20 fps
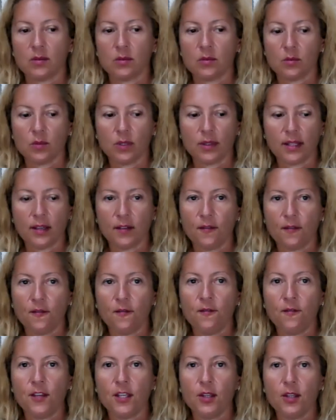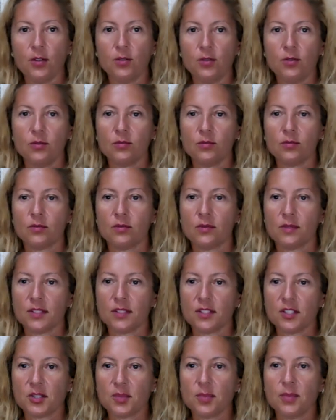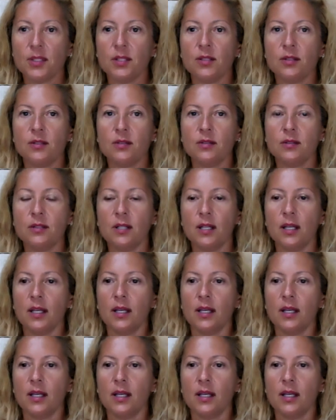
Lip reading: what they feel and smell